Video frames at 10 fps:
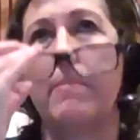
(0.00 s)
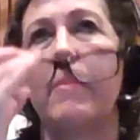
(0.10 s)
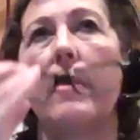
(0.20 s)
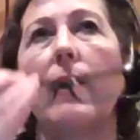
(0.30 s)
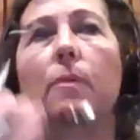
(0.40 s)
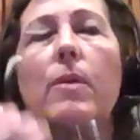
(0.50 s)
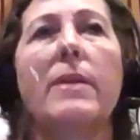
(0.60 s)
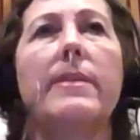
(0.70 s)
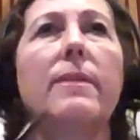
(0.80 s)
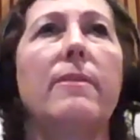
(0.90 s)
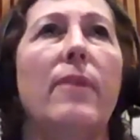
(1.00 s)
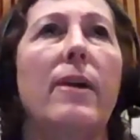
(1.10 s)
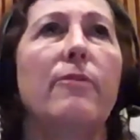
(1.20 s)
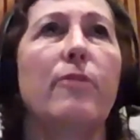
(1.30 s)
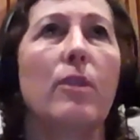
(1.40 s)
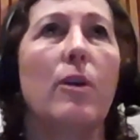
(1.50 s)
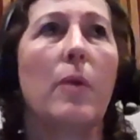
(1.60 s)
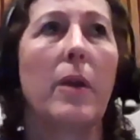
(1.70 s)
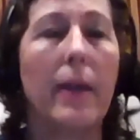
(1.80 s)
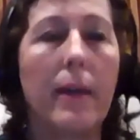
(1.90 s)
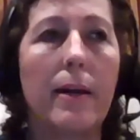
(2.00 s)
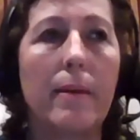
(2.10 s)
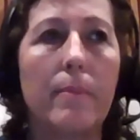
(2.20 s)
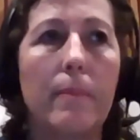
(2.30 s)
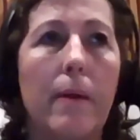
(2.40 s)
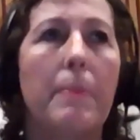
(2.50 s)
They were identified for lower income